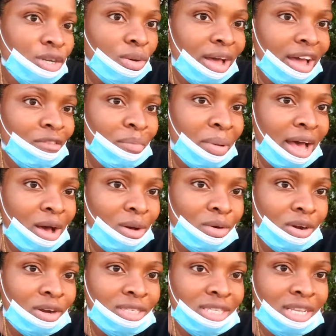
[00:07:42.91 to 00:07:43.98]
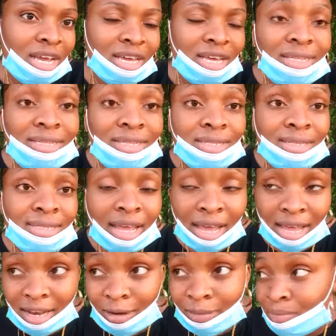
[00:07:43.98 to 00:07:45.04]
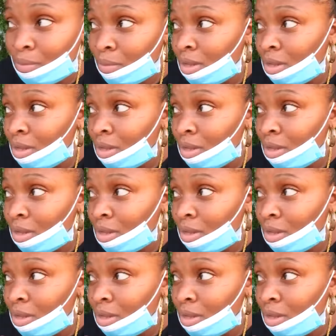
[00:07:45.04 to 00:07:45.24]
don't have power. It's like, it's insane.